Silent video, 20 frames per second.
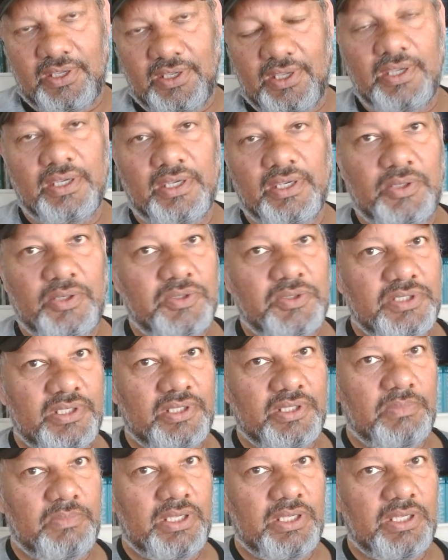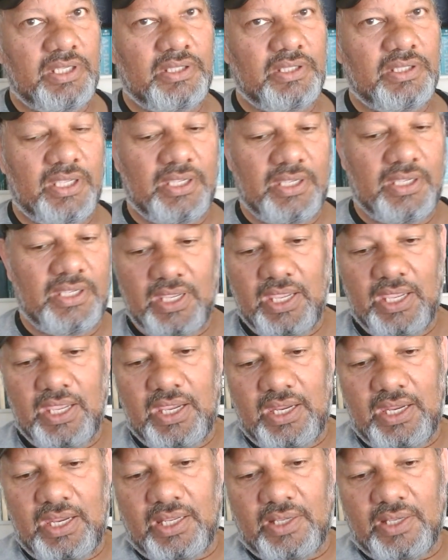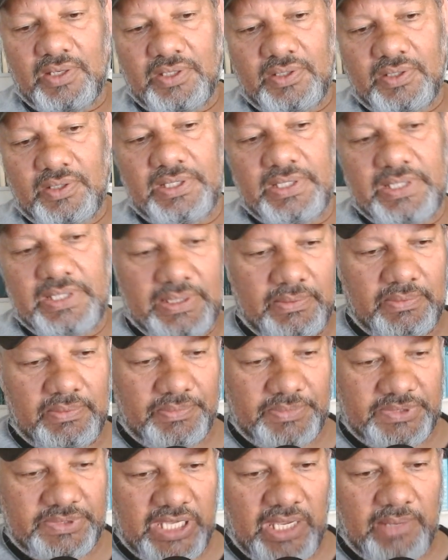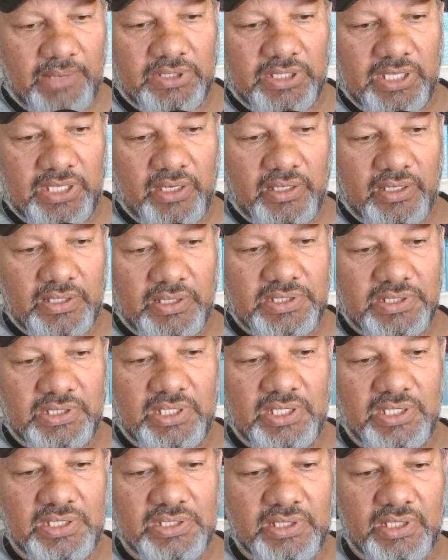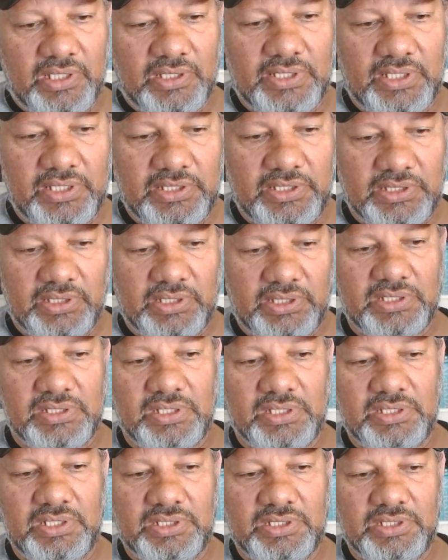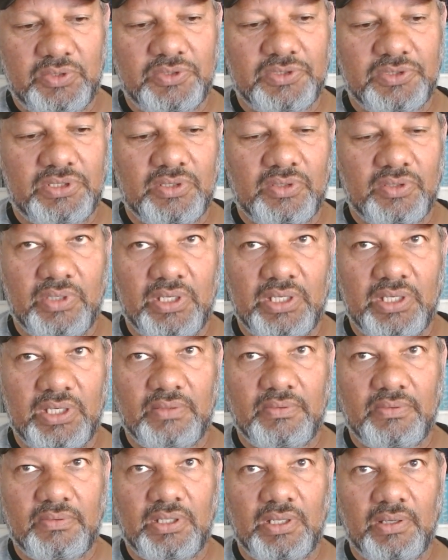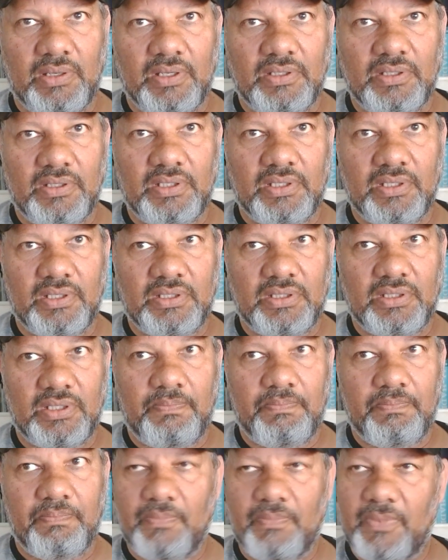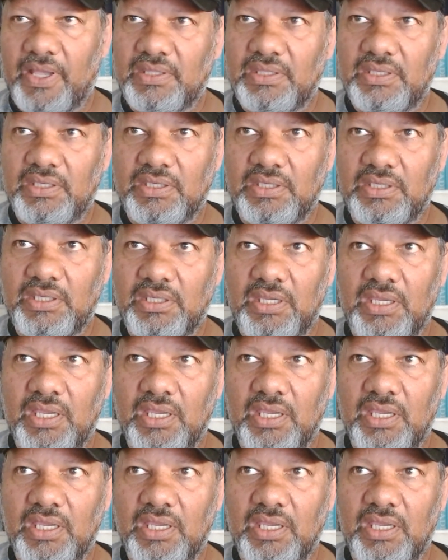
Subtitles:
Can you see the meaning there? Now, Sam Gerens, in his translation, he's used the word, I think he